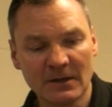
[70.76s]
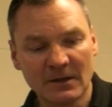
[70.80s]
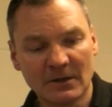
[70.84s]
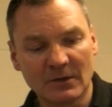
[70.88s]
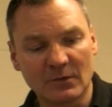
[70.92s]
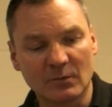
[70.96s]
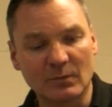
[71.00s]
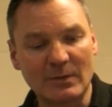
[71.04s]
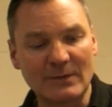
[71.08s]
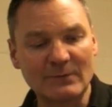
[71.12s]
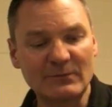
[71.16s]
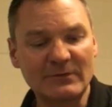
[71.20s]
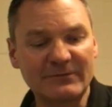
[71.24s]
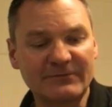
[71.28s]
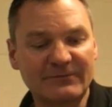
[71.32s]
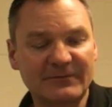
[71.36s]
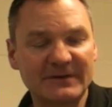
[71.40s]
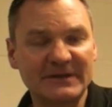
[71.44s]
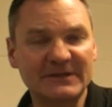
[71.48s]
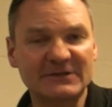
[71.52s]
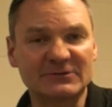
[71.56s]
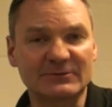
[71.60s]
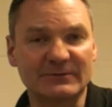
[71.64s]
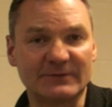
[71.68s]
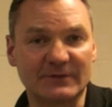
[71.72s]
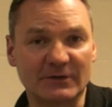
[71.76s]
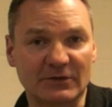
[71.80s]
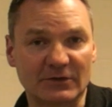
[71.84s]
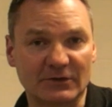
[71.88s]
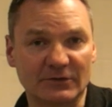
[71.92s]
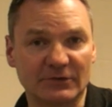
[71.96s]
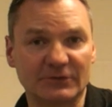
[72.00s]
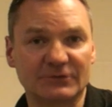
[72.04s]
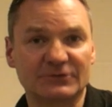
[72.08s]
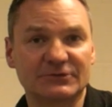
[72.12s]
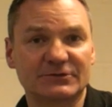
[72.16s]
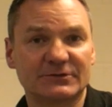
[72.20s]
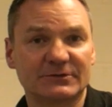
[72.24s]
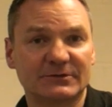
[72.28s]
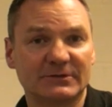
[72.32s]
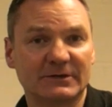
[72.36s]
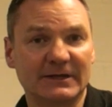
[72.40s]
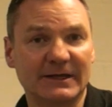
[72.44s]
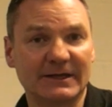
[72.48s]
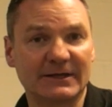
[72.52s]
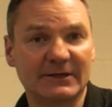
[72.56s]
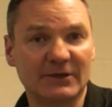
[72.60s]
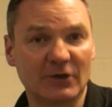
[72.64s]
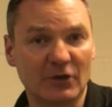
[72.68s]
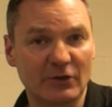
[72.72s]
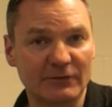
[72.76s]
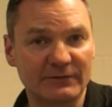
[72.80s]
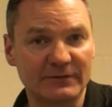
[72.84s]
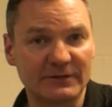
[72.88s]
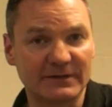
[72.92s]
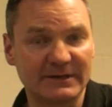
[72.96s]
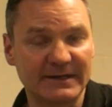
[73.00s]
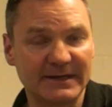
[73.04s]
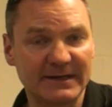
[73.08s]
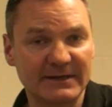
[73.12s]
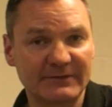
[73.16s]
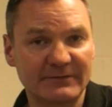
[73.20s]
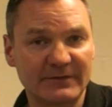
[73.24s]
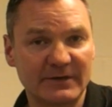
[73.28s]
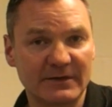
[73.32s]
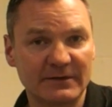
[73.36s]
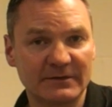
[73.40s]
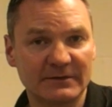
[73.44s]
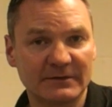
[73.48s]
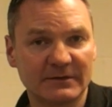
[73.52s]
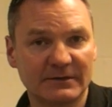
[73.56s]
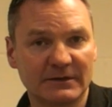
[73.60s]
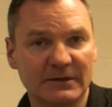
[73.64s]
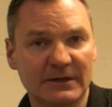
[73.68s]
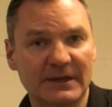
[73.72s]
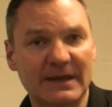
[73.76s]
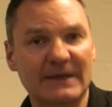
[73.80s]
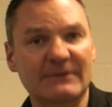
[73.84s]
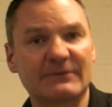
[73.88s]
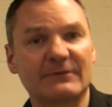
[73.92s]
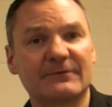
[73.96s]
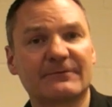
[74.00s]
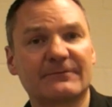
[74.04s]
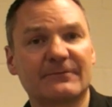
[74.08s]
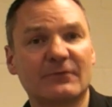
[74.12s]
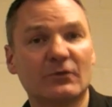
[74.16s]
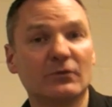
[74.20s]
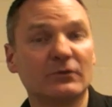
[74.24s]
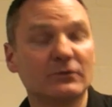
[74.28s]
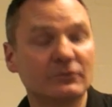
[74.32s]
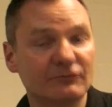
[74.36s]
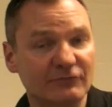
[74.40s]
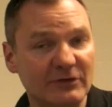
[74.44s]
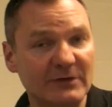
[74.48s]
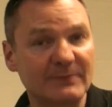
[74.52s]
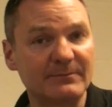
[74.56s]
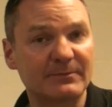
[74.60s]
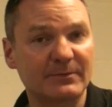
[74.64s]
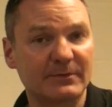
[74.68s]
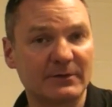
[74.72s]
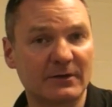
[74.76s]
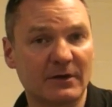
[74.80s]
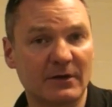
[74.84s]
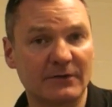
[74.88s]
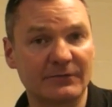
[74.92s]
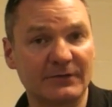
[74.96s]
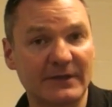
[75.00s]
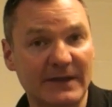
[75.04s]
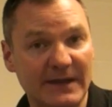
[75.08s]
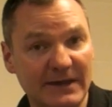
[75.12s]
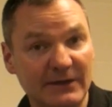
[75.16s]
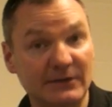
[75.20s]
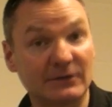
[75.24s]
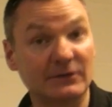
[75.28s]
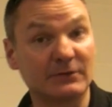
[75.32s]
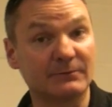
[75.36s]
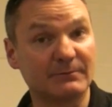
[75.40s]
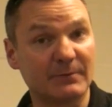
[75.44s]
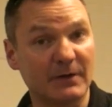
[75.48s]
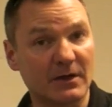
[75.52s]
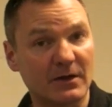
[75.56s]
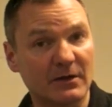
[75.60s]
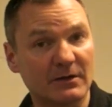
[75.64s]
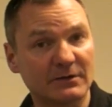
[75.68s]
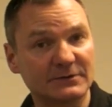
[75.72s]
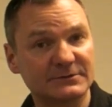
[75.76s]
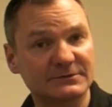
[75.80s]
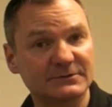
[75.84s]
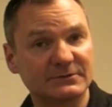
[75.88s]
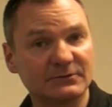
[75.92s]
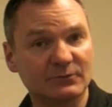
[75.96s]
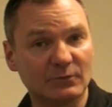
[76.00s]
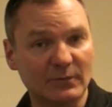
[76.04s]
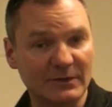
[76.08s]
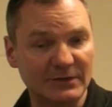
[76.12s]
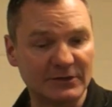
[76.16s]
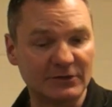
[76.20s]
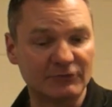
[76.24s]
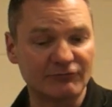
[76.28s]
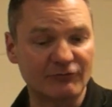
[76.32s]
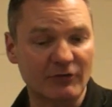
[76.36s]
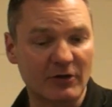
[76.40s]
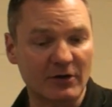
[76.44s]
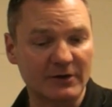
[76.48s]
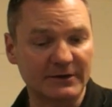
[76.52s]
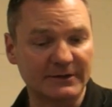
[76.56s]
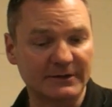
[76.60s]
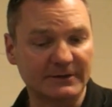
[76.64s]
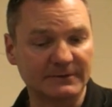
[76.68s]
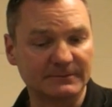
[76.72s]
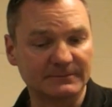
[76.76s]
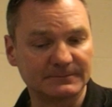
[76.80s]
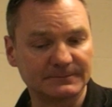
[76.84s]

When we finish with the clutch, let go of the lever and have a full grip on the handlebars when you're riding.